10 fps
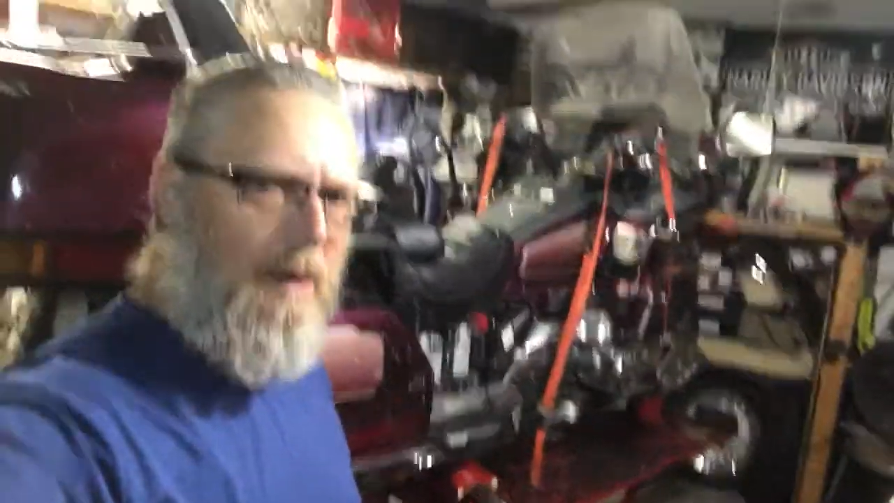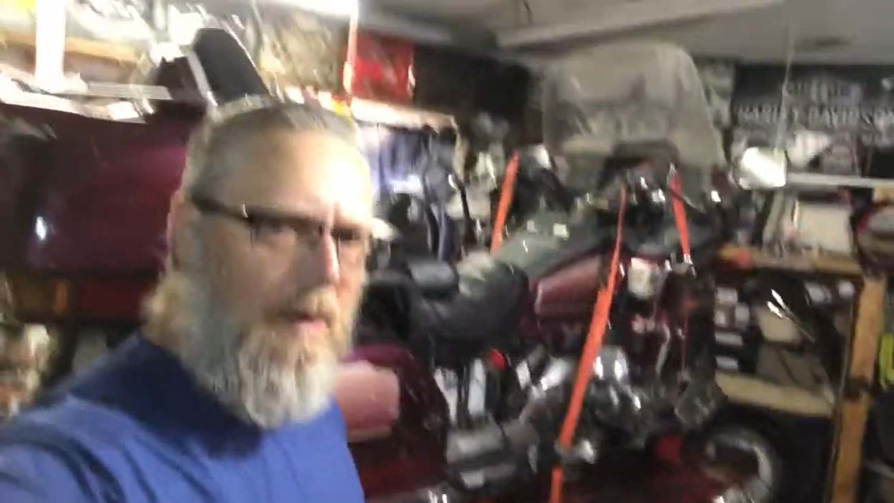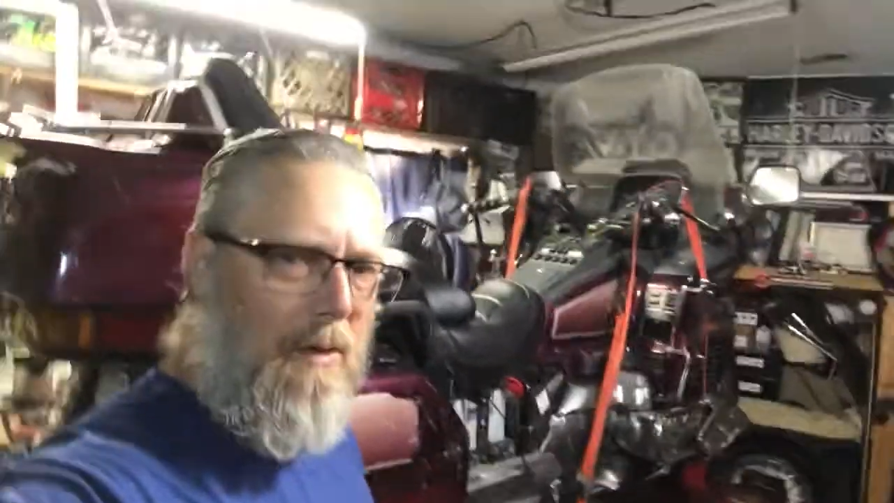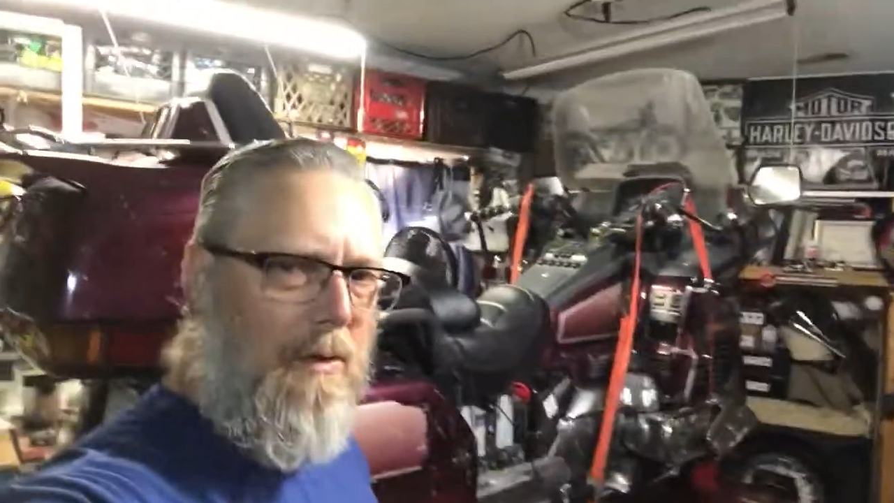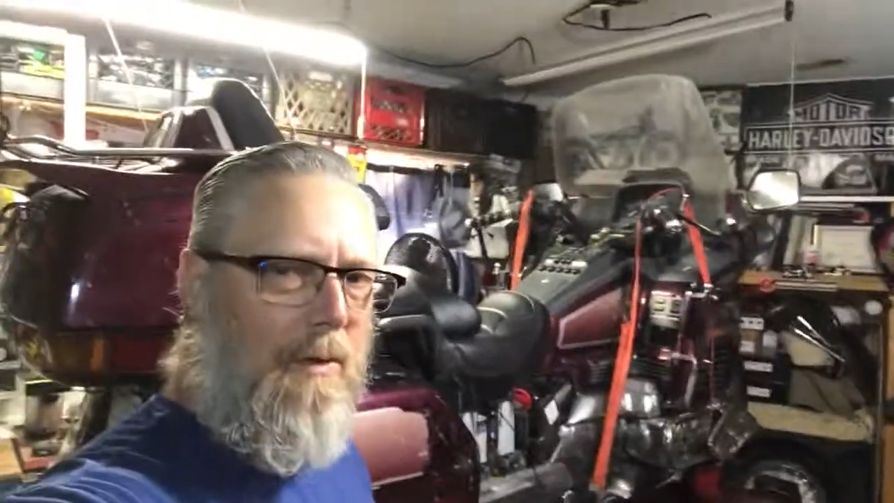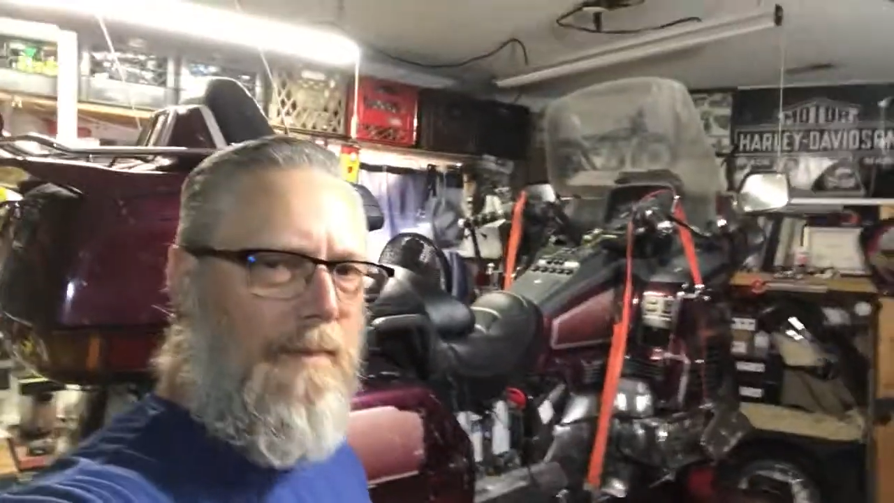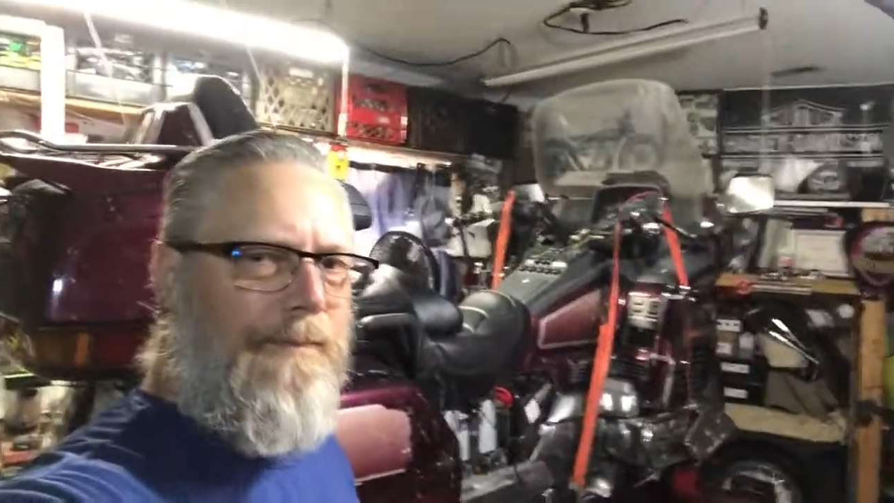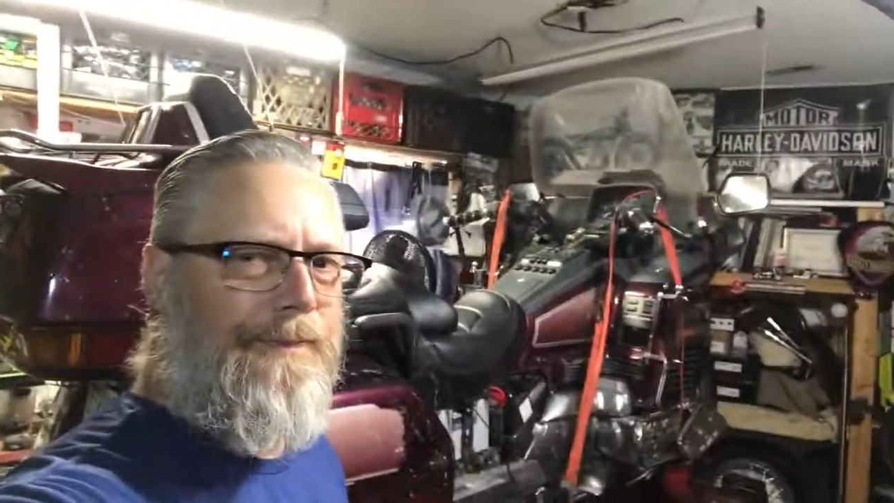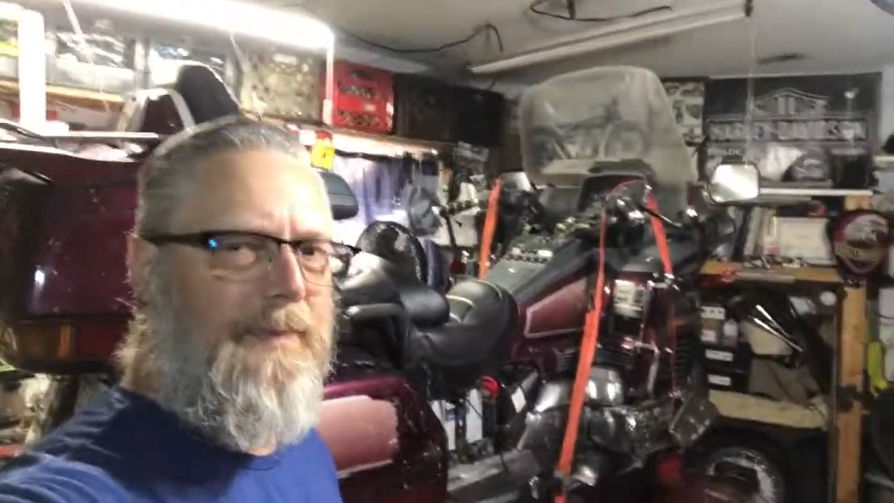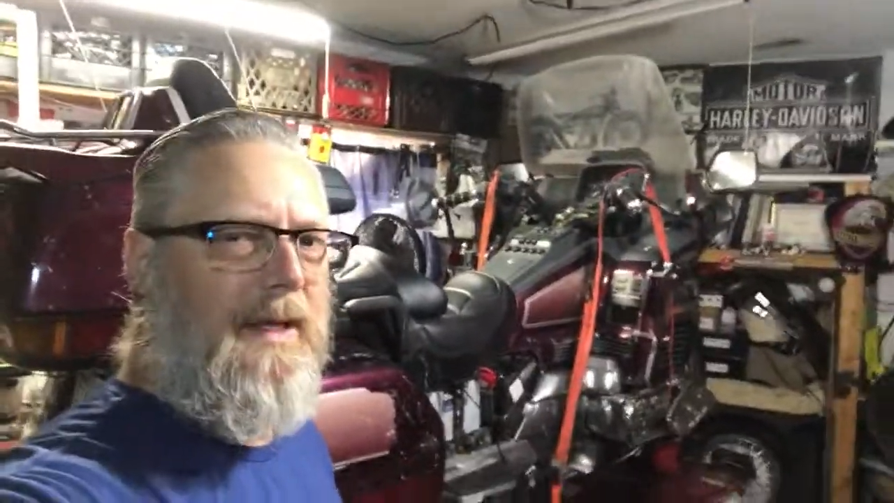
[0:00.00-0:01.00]
home,
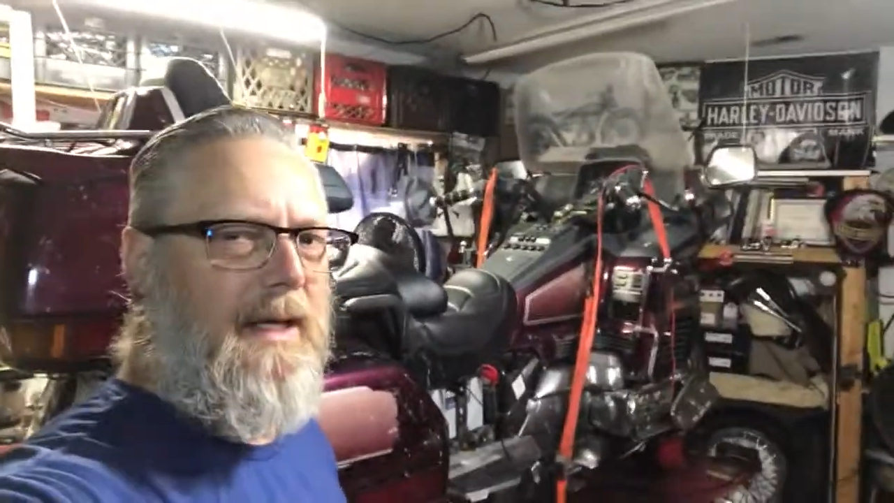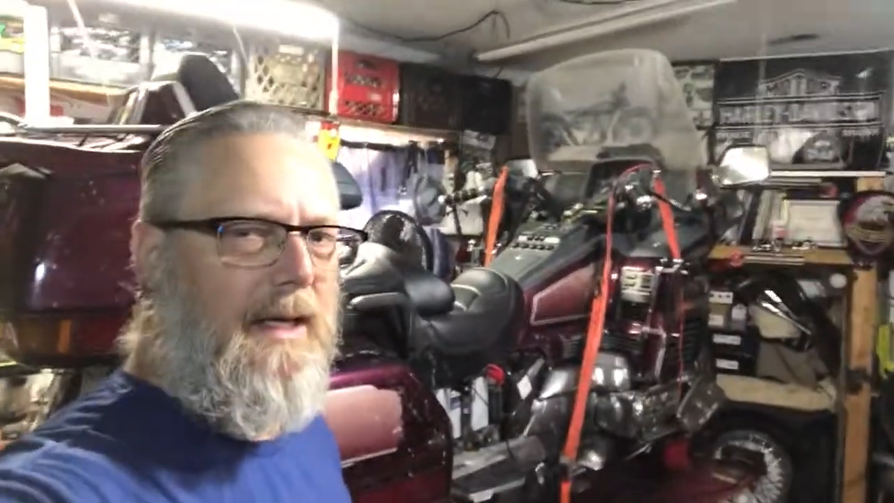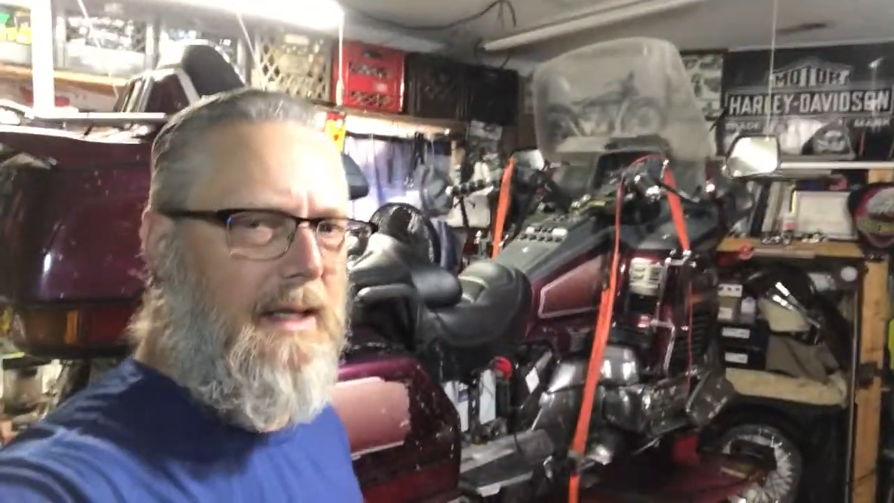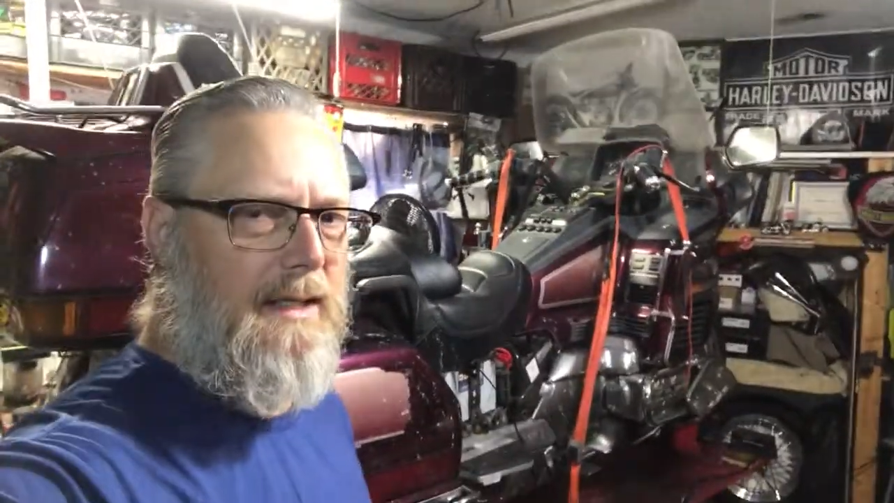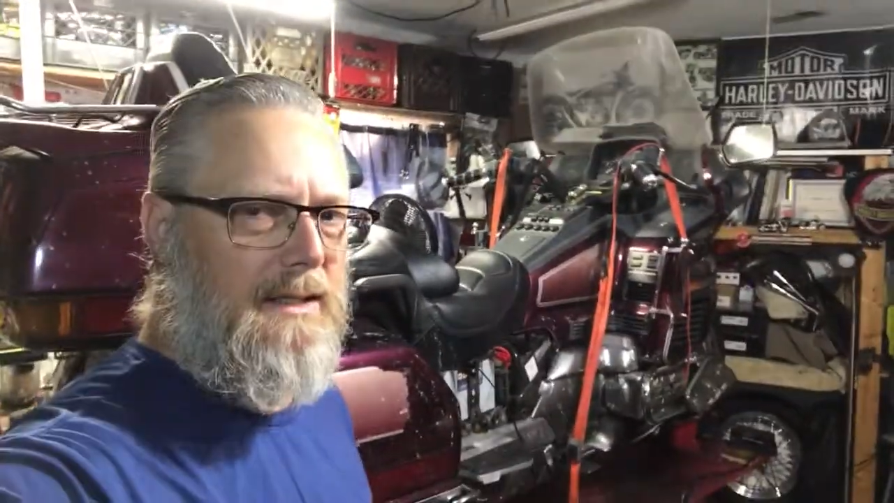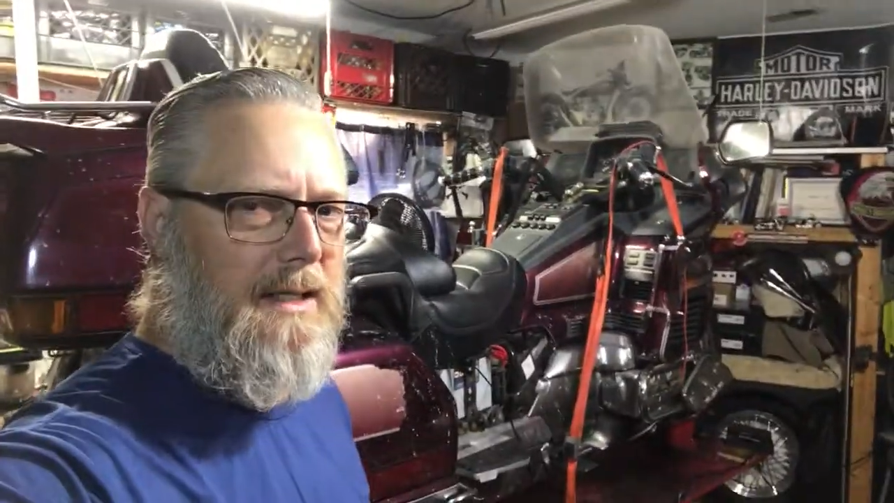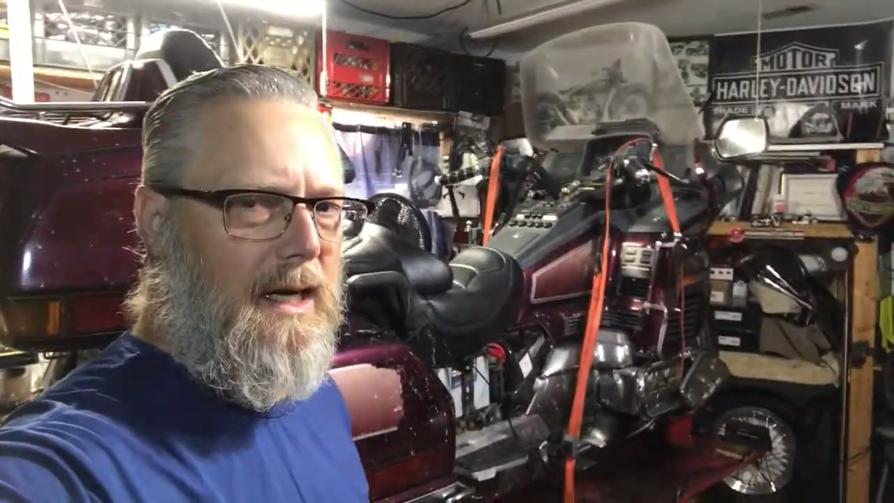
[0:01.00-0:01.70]
and